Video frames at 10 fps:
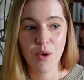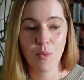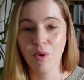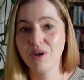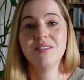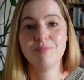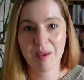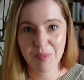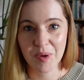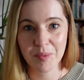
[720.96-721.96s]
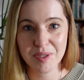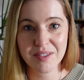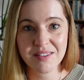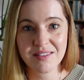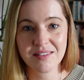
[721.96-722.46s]
what is my
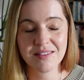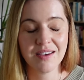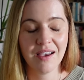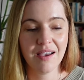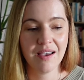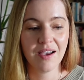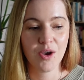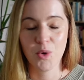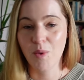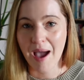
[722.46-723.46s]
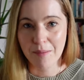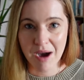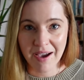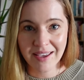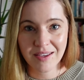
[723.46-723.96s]
purpose, who am
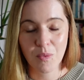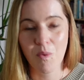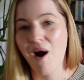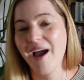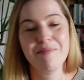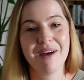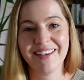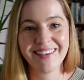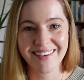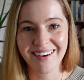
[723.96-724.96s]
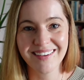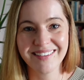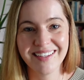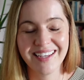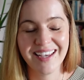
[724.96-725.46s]
I, why am I
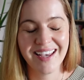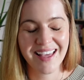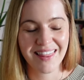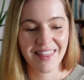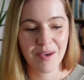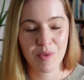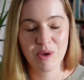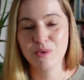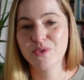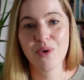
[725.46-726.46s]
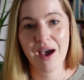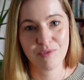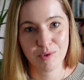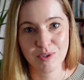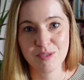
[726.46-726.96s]
here then we also
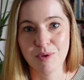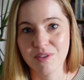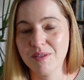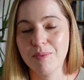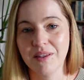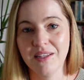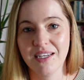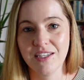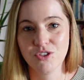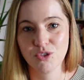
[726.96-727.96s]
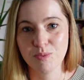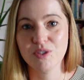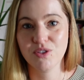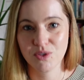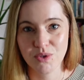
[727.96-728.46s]
have a responsibility to
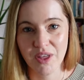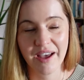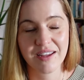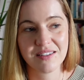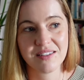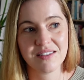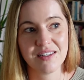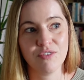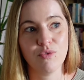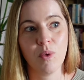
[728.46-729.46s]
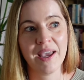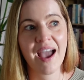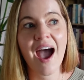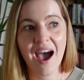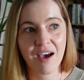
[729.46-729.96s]
pursue that. If we
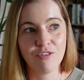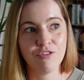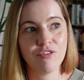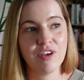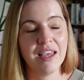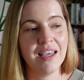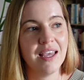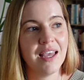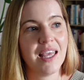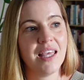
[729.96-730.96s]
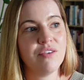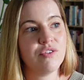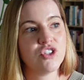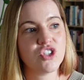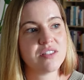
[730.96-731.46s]
have
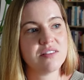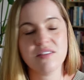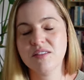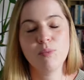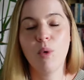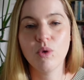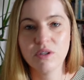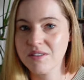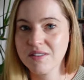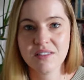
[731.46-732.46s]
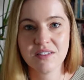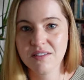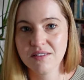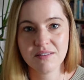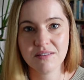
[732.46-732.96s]
even just the
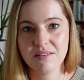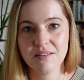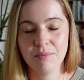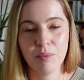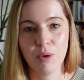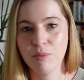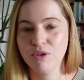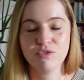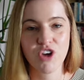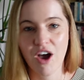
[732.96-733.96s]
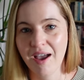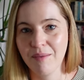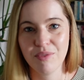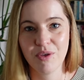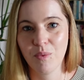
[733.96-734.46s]
smallest moment of
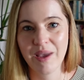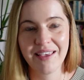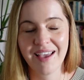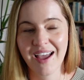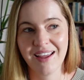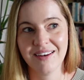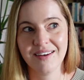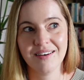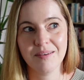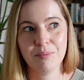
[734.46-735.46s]
time that we can